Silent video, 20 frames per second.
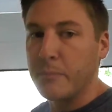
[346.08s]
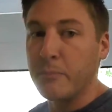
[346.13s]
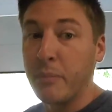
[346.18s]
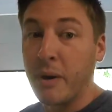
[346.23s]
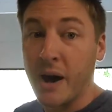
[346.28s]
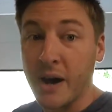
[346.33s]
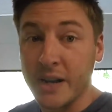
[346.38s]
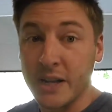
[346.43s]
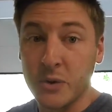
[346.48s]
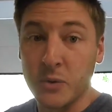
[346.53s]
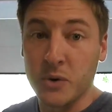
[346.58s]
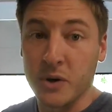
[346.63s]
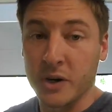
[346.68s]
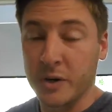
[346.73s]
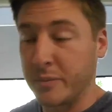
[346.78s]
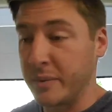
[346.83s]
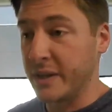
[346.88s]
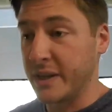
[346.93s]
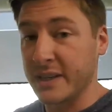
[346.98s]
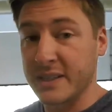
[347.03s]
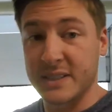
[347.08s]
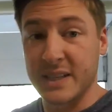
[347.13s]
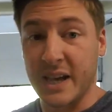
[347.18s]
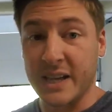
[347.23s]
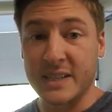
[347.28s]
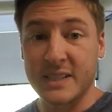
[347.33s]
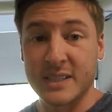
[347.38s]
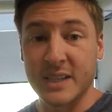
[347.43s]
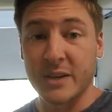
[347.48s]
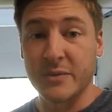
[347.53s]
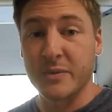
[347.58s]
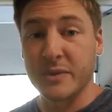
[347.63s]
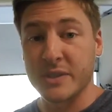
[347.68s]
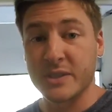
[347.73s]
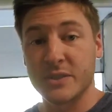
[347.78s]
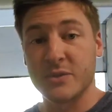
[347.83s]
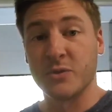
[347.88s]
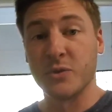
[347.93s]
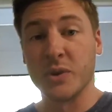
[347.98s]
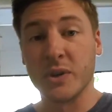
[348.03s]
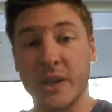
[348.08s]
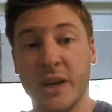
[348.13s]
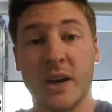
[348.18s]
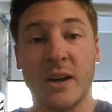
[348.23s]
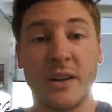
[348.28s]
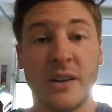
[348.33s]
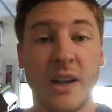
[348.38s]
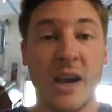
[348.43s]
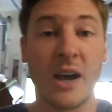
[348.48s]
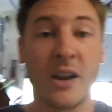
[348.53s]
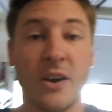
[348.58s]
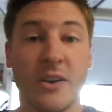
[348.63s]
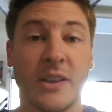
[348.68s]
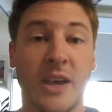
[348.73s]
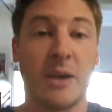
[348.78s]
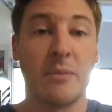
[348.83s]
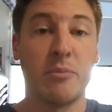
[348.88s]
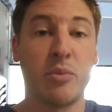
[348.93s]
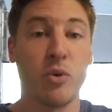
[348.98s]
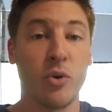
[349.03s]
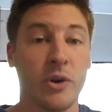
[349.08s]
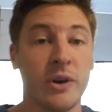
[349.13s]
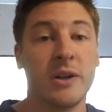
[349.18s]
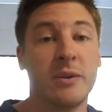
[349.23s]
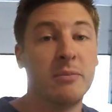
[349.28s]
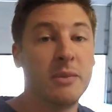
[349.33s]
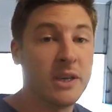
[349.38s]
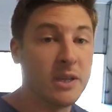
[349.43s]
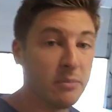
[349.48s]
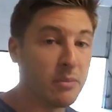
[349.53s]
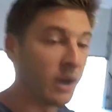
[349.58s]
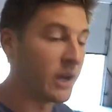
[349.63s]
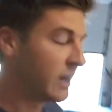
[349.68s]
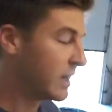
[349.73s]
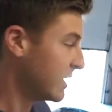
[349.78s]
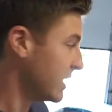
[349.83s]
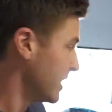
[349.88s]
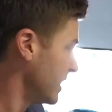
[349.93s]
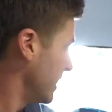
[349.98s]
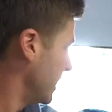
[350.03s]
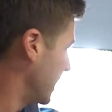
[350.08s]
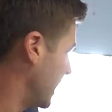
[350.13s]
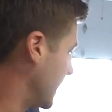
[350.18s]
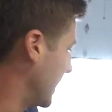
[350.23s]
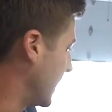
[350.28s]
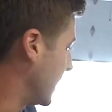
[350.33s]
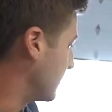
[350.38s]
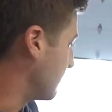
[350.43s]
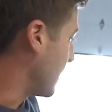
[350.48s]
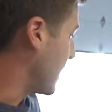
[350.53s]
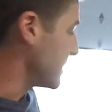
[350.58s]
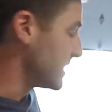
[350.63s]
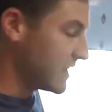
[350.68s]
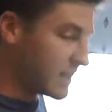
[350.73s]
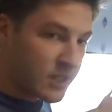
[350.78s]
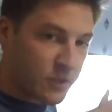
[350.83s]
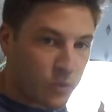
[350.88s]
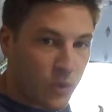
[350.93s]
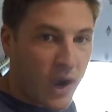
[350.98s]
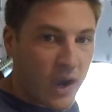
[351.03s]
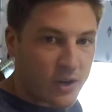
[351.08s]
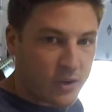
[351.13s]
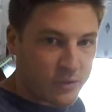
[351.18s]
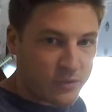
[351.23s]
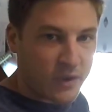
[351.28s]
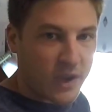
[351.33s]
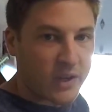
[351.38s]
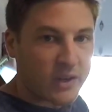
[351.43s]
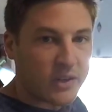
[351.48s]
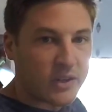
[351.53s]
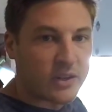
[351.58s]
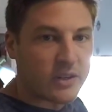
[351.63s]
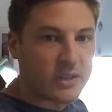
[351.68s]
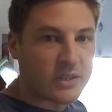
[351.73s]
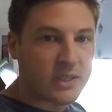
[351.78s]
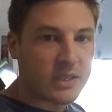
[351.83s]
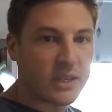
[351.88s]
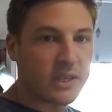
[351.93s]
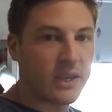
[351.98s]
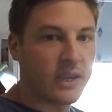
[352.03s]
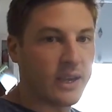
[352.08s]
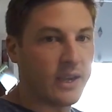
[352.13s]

body work, because that stuff is really not all that important to me. But I needed wider fenders,